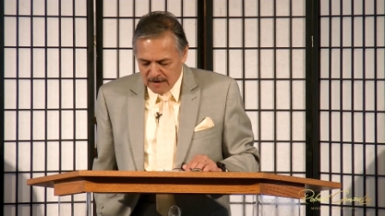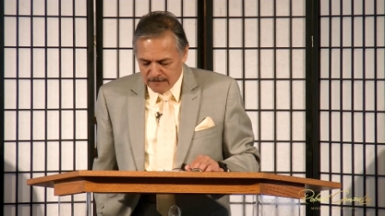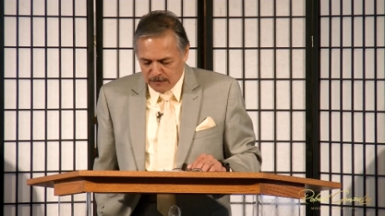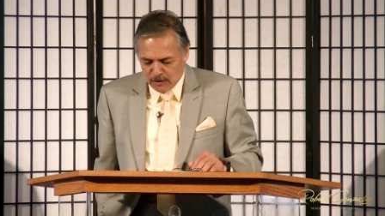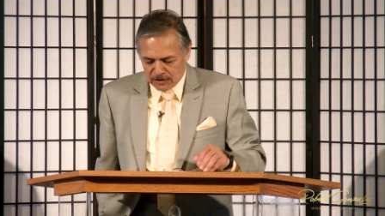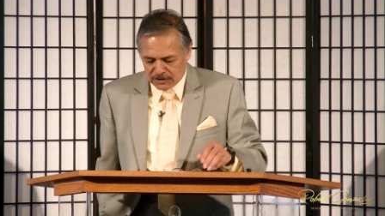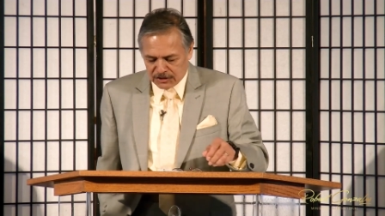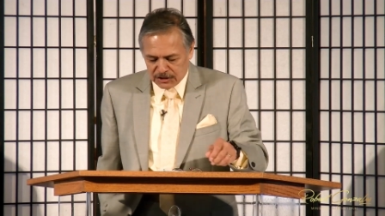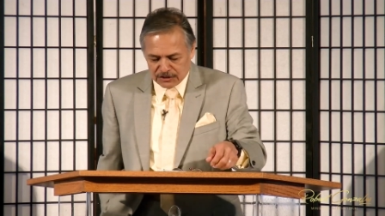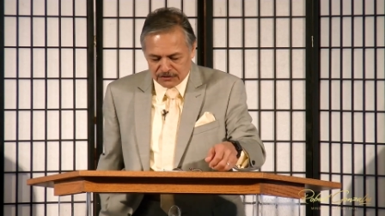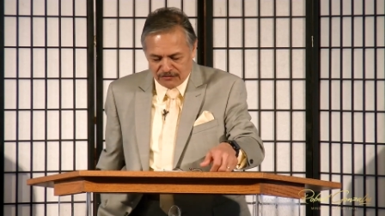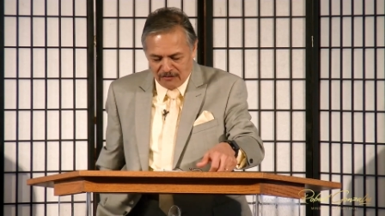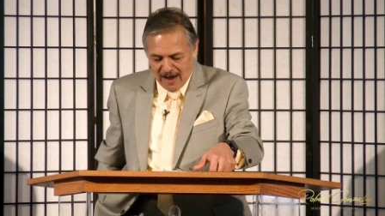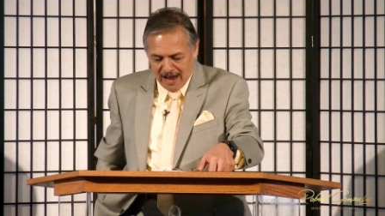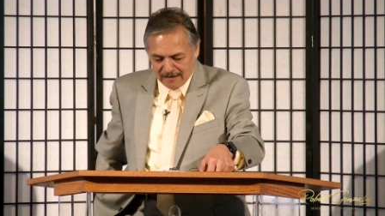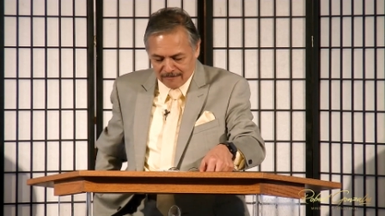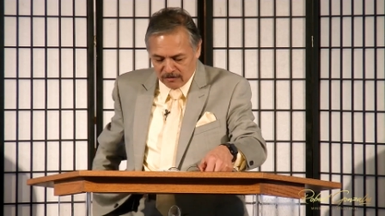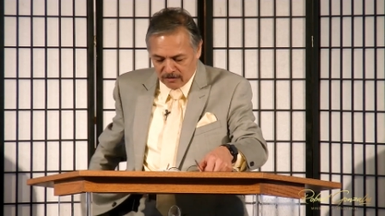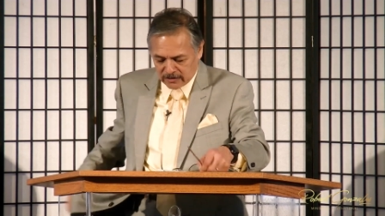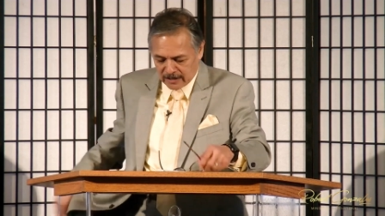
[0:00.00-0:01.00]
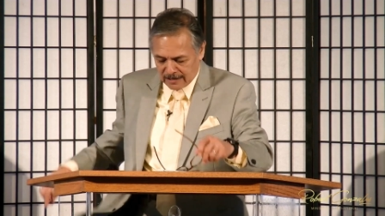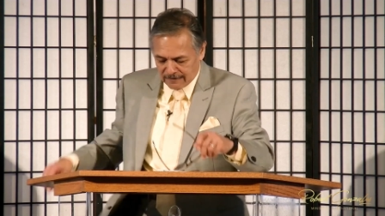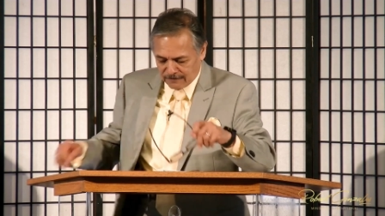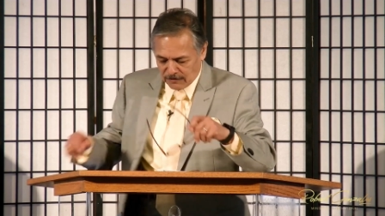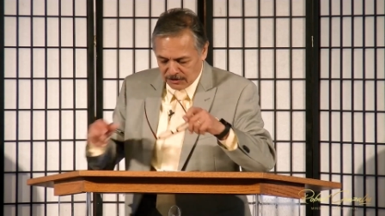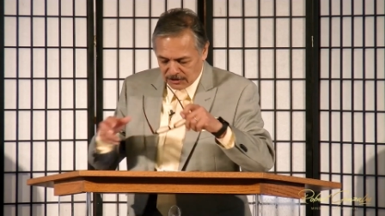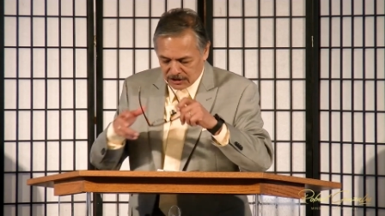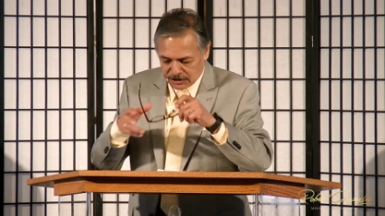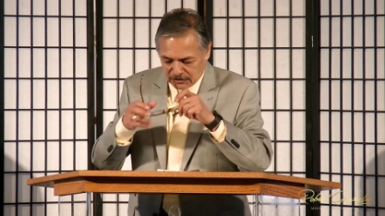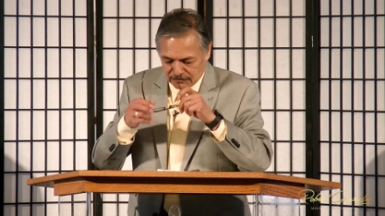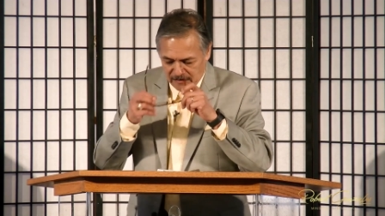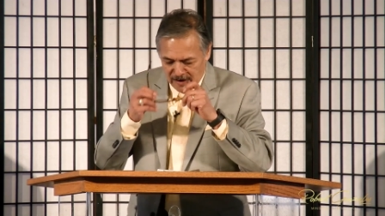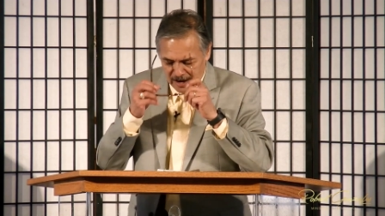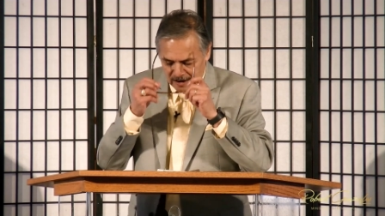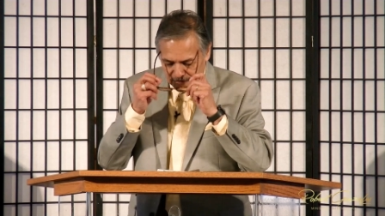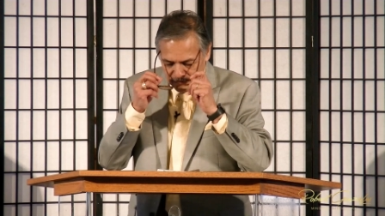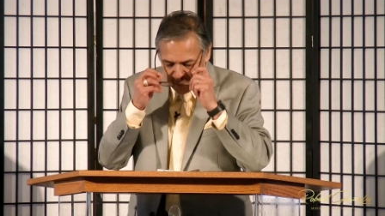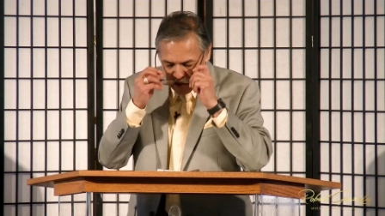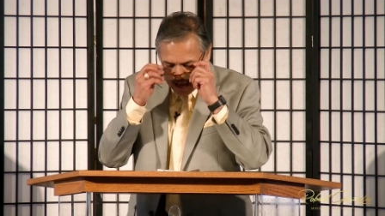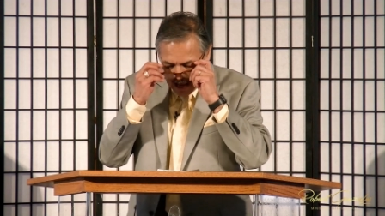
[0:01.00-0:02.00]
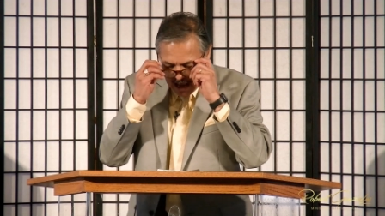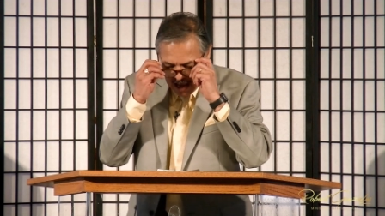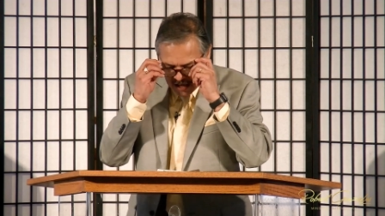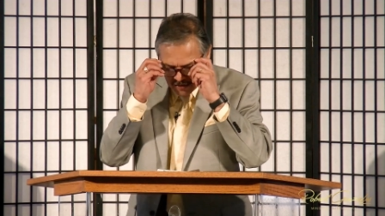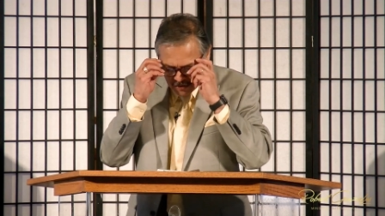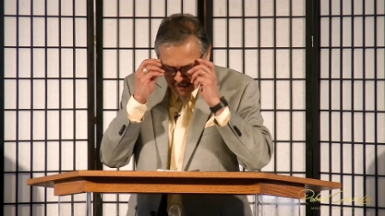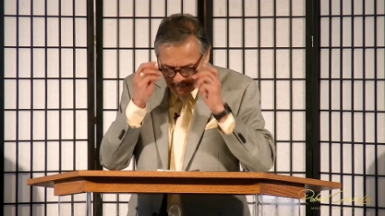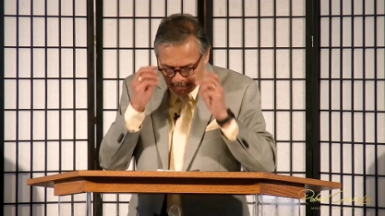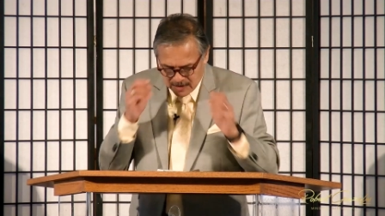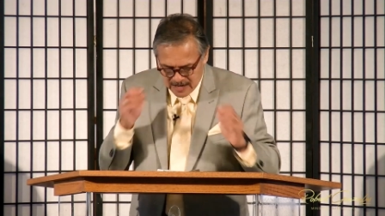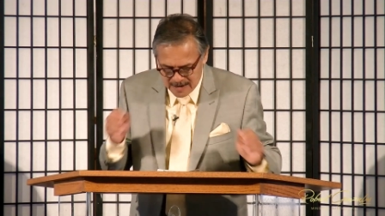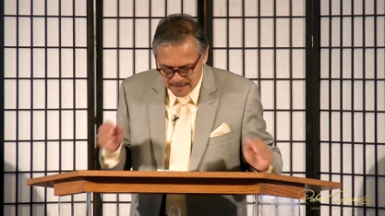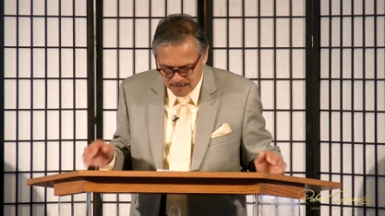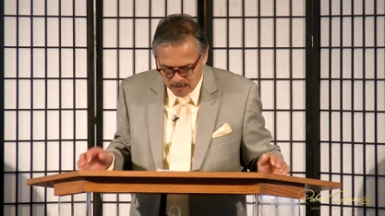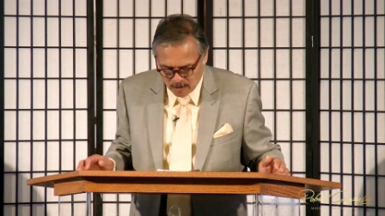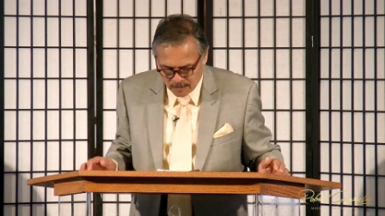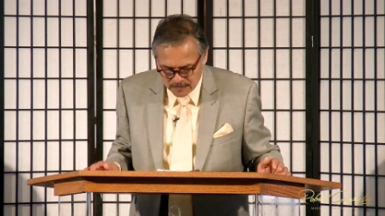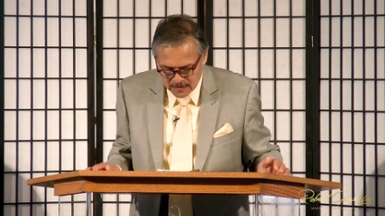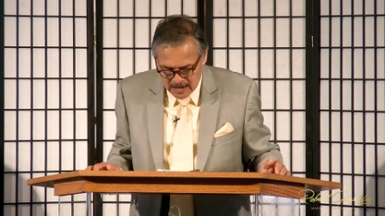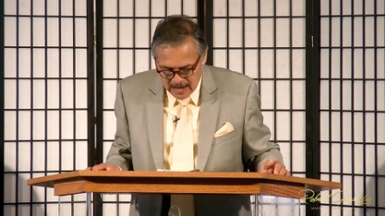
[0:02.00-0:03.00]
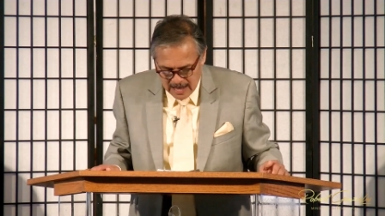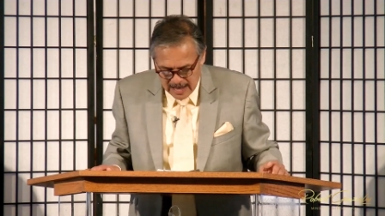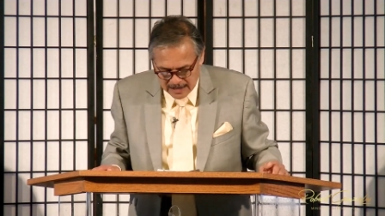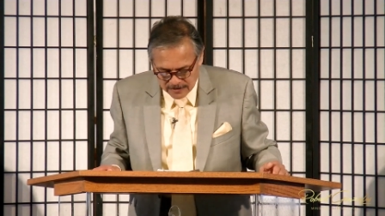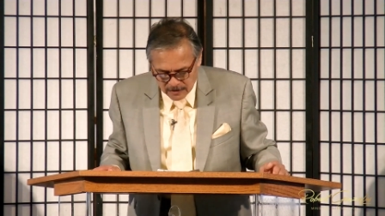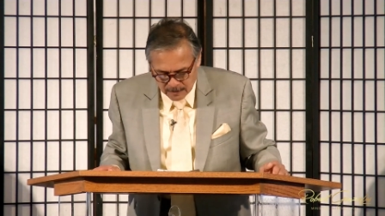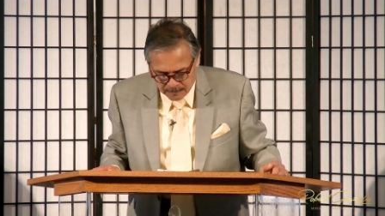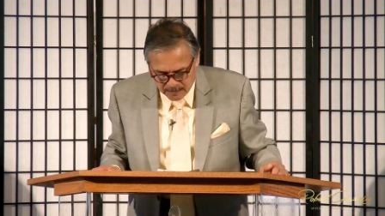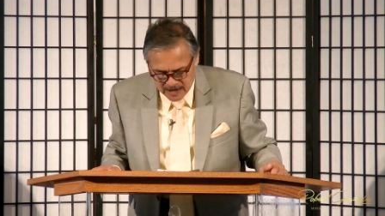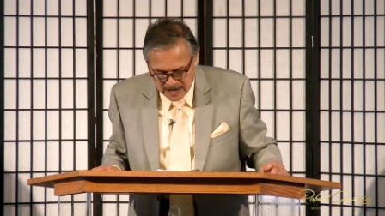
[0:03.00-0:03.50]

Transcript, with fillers: Verses 5, look at verses 5, and the people in